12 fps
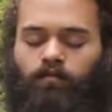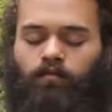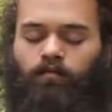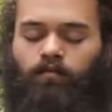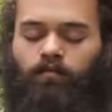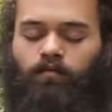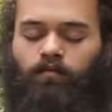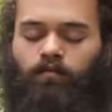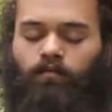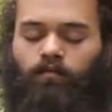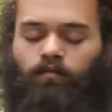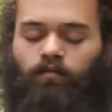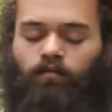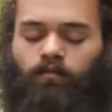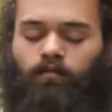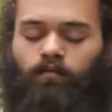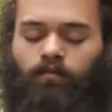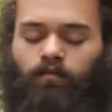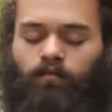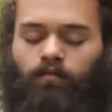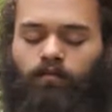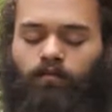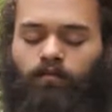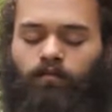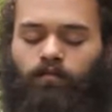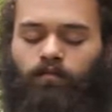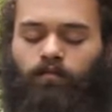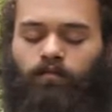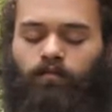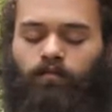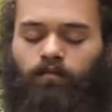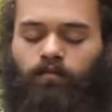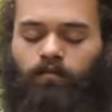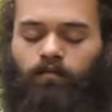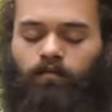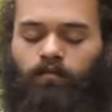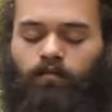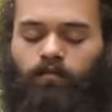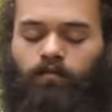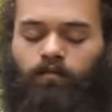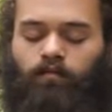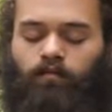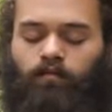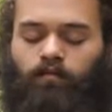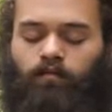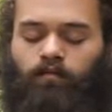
Nothing is said.